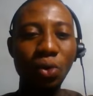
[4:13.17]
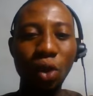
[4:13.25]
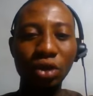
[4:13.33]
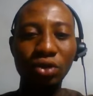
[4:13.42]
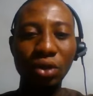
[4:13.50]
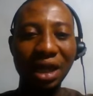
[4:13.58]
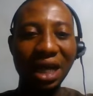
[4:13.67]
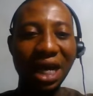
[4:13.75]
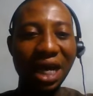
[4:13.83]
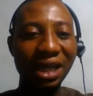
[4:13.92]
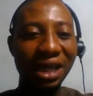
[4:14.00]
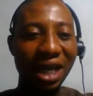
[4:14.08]
what you
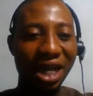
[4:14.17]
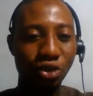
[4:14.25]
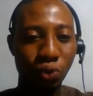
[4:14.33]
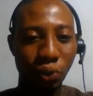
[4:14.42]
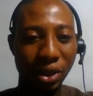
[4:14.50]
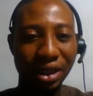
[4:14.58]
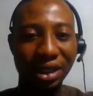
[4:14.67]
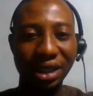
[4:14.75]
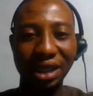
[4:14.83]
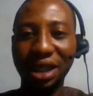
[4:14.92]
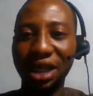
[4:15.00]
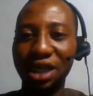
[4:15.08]
learned last week,
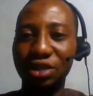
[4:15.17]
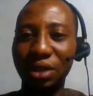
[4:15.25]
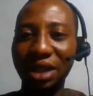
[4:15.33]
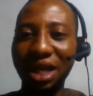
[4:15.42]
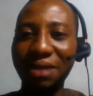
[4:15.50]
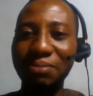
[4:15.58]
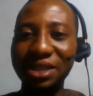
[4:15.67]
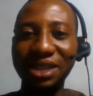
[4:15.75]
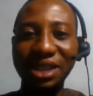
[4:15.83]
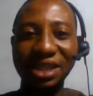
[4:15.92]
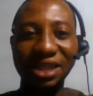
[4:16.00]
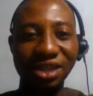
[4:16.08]
so let me
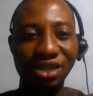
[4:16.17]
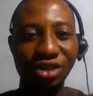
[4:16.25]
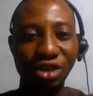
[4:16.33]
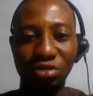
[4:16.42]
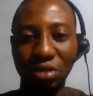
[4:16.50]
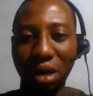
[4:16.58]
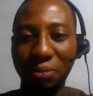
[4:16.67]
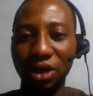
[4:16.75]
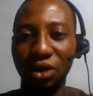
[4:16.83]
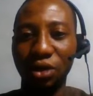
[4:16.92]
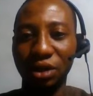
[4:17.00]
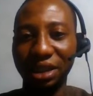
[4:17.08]
see the results you have
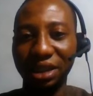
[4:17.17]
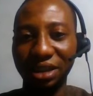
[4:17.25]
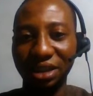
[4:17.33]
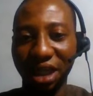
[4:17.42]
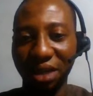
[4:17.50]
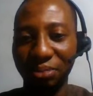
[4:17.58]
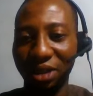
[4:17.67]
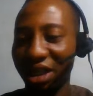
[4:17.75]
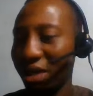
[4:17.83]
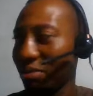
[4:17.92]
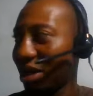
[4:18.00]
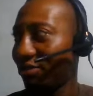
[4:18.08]
been gotten. Let
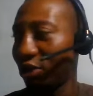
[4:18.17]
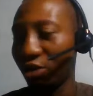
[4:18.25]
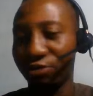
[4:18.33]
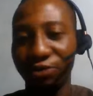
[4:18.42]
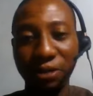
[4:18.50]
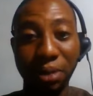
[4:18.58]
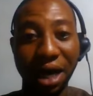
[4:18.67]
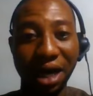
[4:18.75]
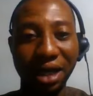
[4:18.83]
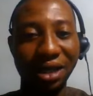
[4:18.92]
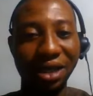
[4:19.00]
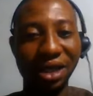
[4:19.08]
me have your
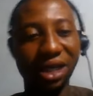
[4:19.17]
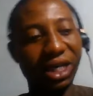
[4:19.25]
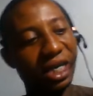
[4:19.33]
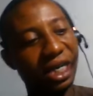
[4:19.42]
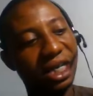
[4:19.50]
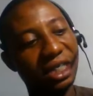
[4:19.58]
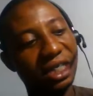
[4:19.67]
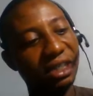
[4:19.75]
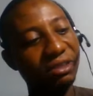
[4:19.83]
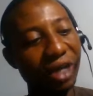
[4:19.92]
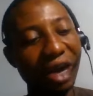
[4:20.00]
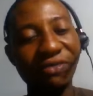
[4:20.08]
feedback.
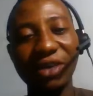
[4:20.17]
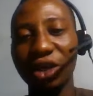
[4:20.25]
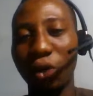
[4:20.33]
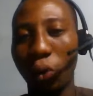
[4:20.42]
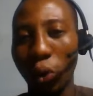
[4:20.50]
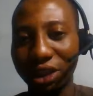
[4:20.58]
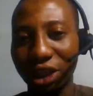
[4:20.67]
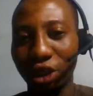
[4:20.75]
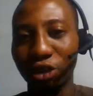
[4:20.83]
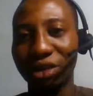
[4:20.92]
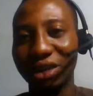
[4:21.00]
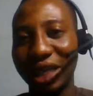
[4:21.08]
If you have any
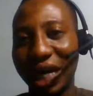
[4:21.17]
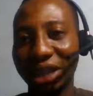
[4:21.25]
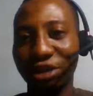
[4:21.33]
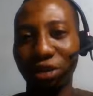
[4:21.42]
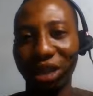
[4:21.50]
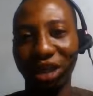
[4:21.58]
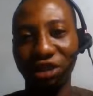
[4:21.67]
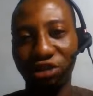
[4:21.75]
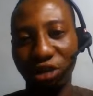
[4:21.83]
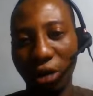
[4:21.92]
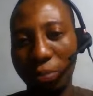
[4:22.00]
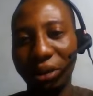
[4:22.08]
question on that, you can
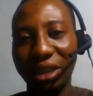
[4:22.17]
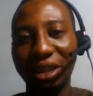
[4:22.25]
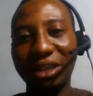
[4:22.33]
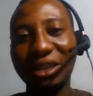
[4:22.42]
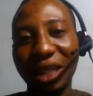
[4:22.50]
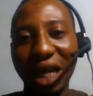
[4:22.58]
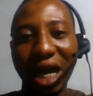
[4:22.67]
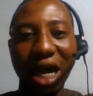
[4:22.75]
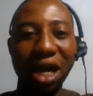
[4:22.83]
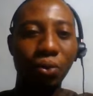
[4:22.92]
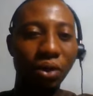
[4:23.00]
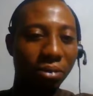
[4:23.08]
drop it.
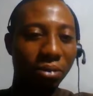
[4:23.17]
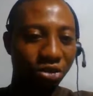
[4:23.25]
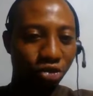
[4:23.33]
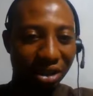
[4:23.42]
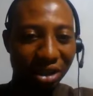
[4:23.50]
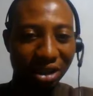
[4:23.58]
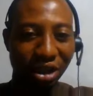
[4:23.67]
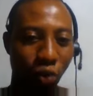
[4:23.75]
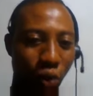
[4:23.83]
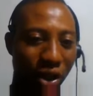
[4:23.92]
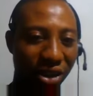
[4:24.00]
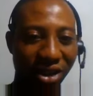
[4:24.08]
I will be treating the
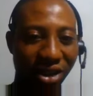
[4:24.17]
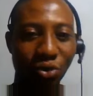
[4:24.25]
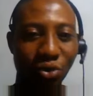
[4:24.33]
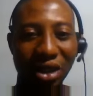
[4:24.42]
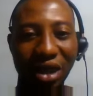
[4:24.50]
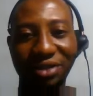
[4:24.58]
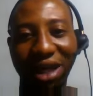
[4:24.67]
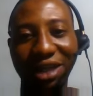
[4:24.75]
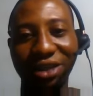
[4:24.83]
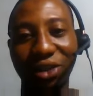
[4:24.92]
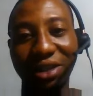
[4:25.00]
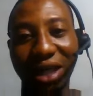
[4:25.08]
question one after
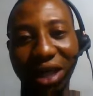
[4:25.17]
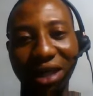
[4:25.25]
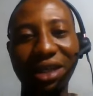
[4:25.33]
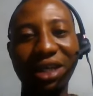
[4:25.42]
the other.